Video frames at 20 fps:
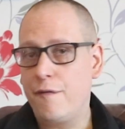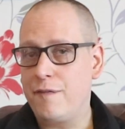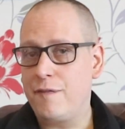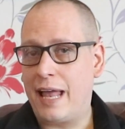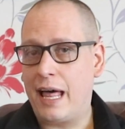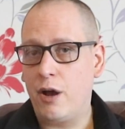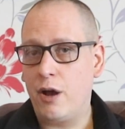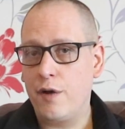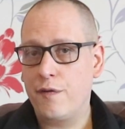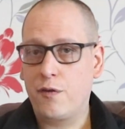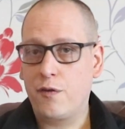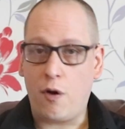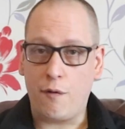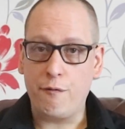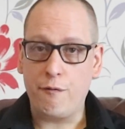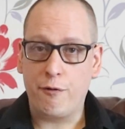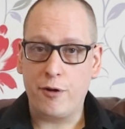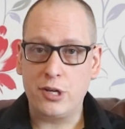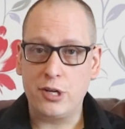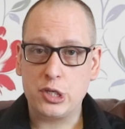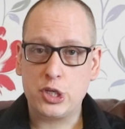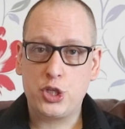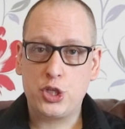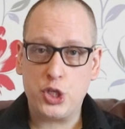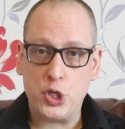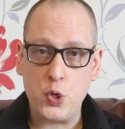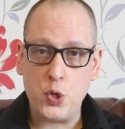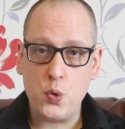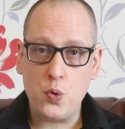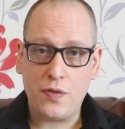The Flat Earth
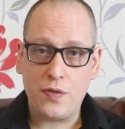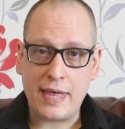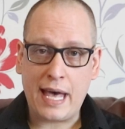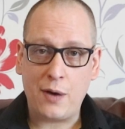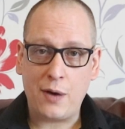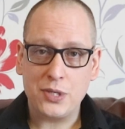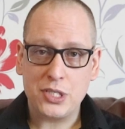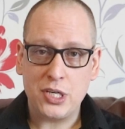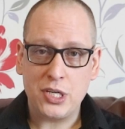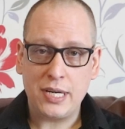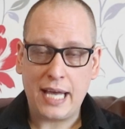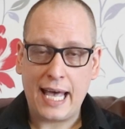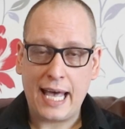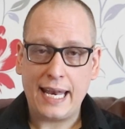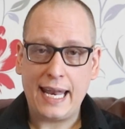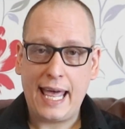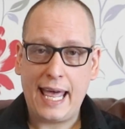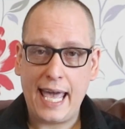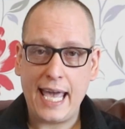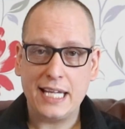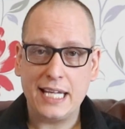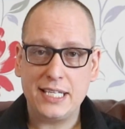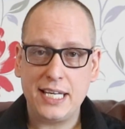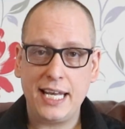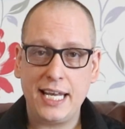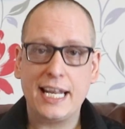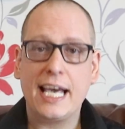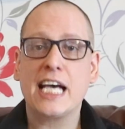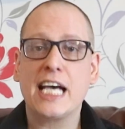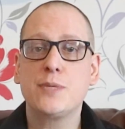Conference
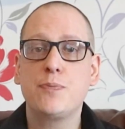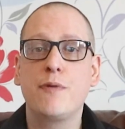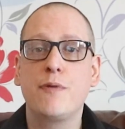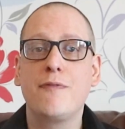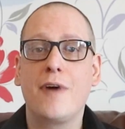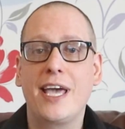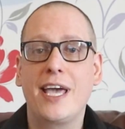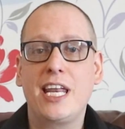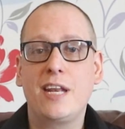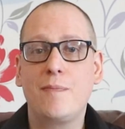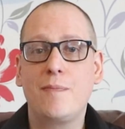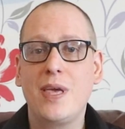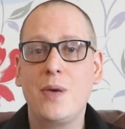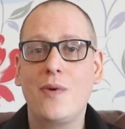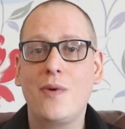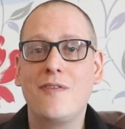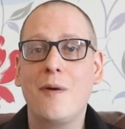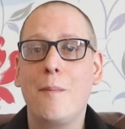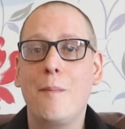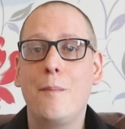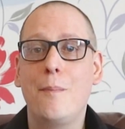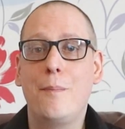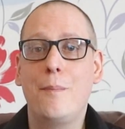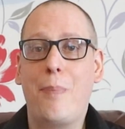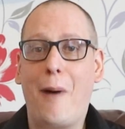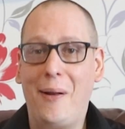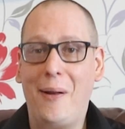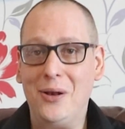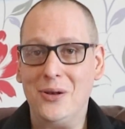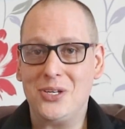2018 has provided me with a
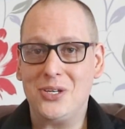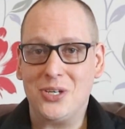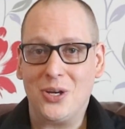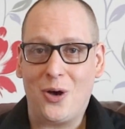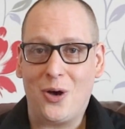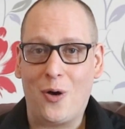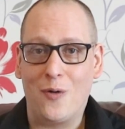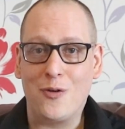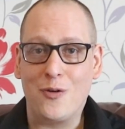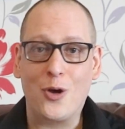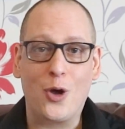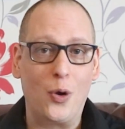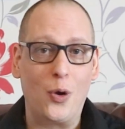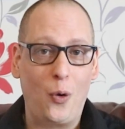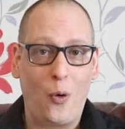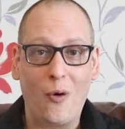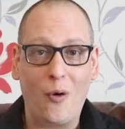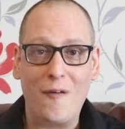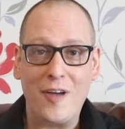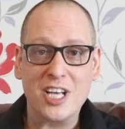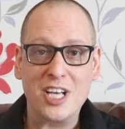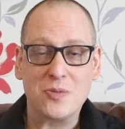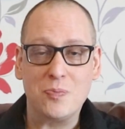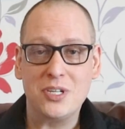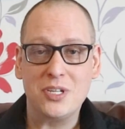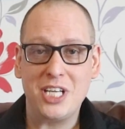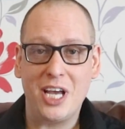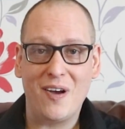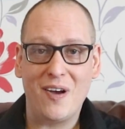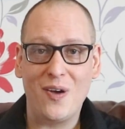bunch of
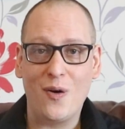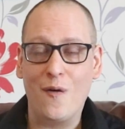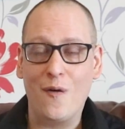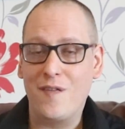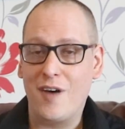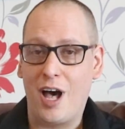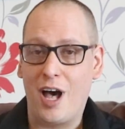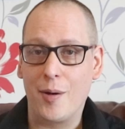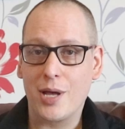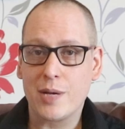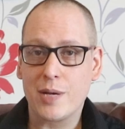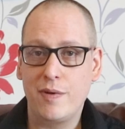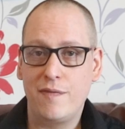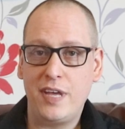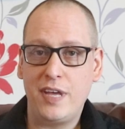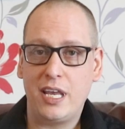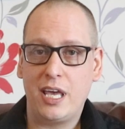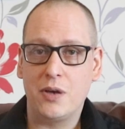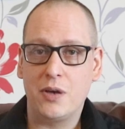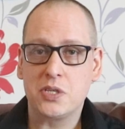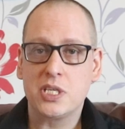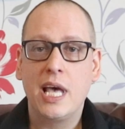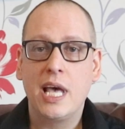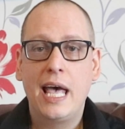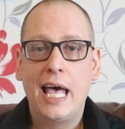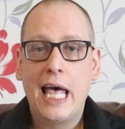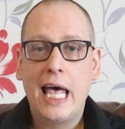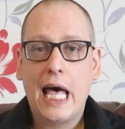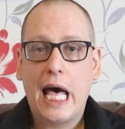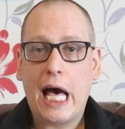glorious material for upcoming
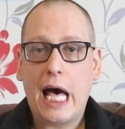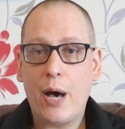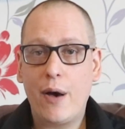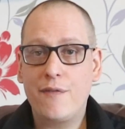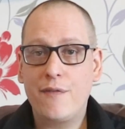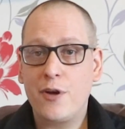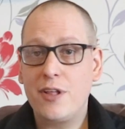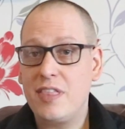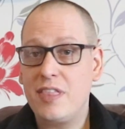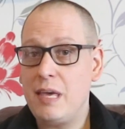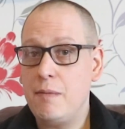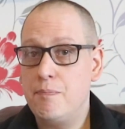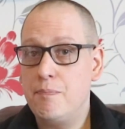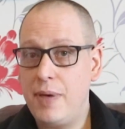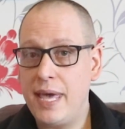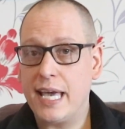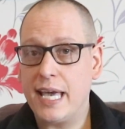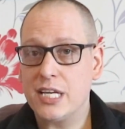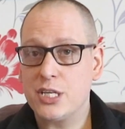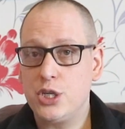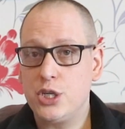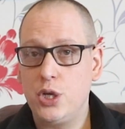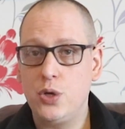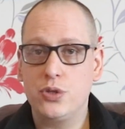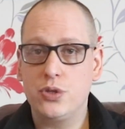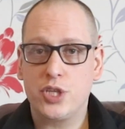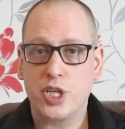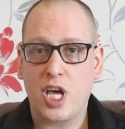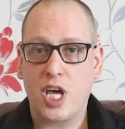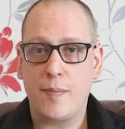videos. However, the biggest
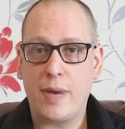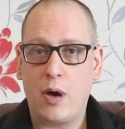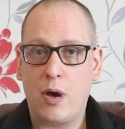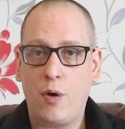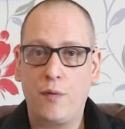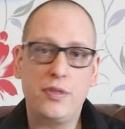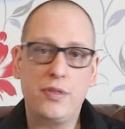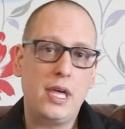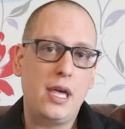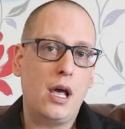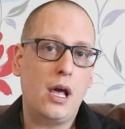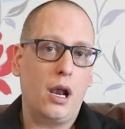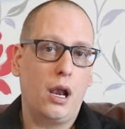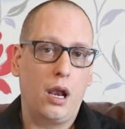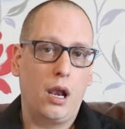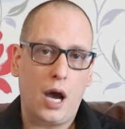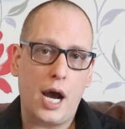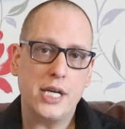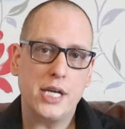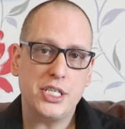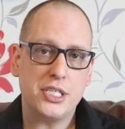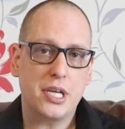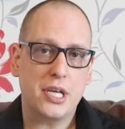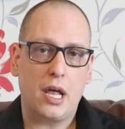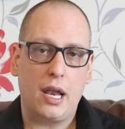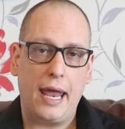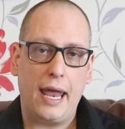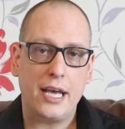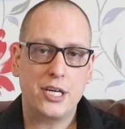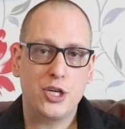news to come out of the
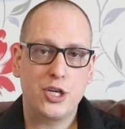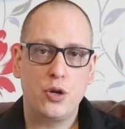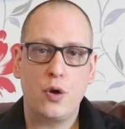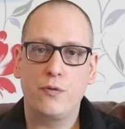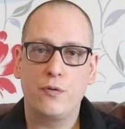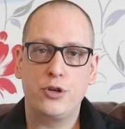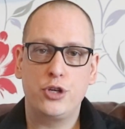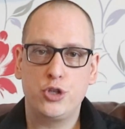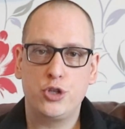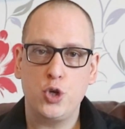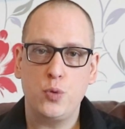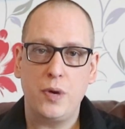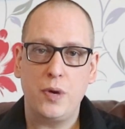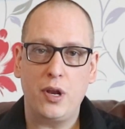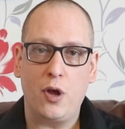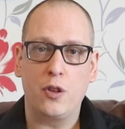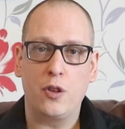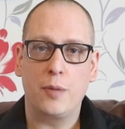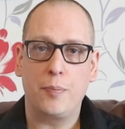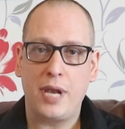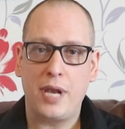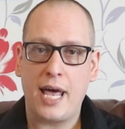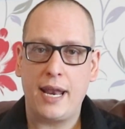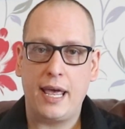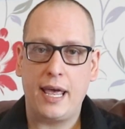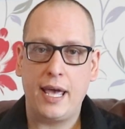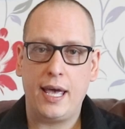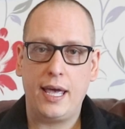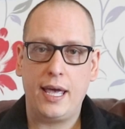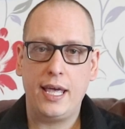largest collection of stupid on the
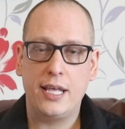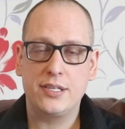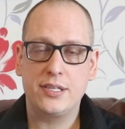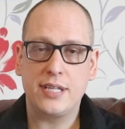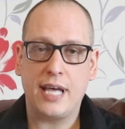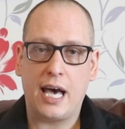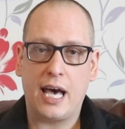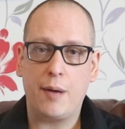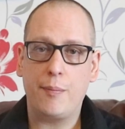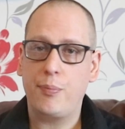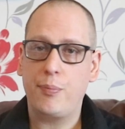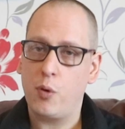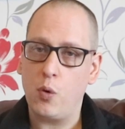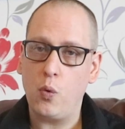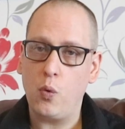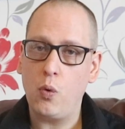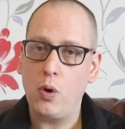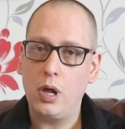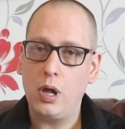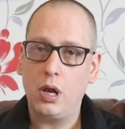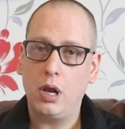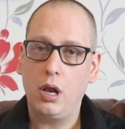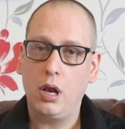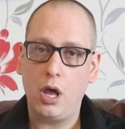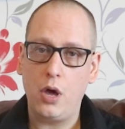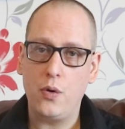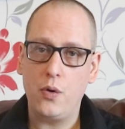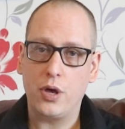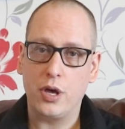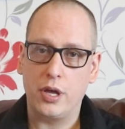planet is that Paul
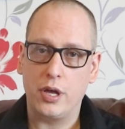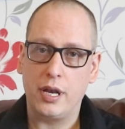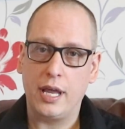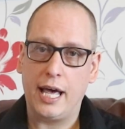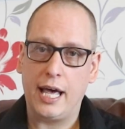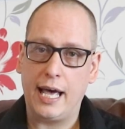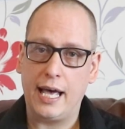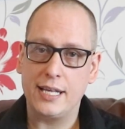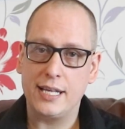Logan